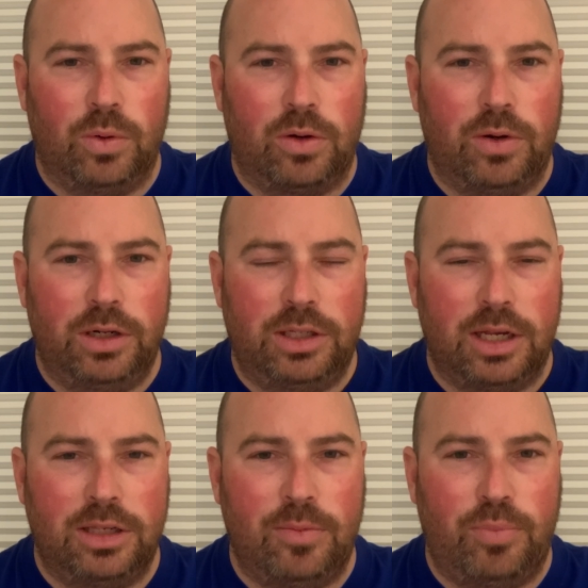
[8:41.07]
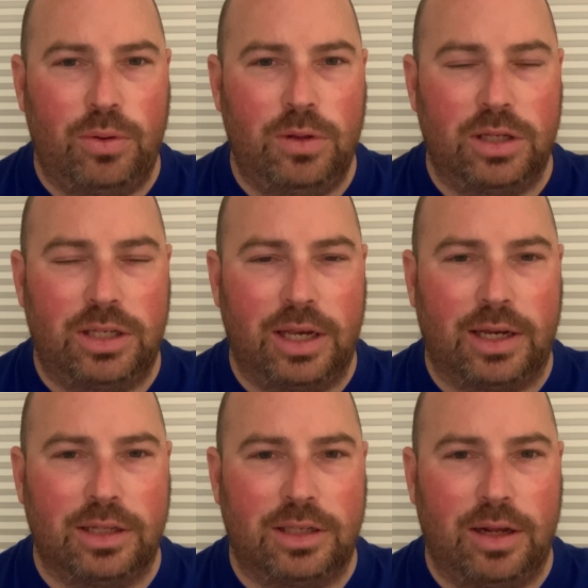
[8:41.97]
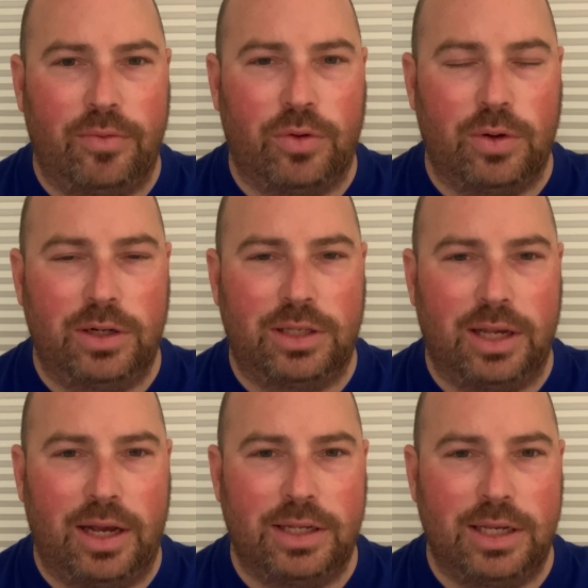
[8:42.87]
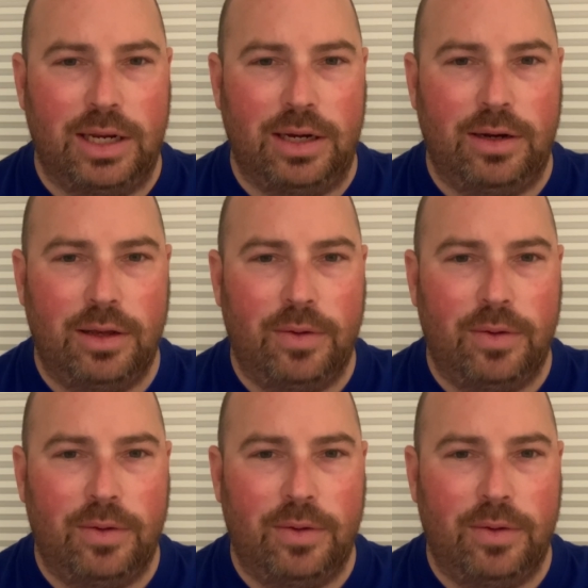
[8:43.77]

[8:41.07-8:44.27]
criticizing Pulisic instead of criticizing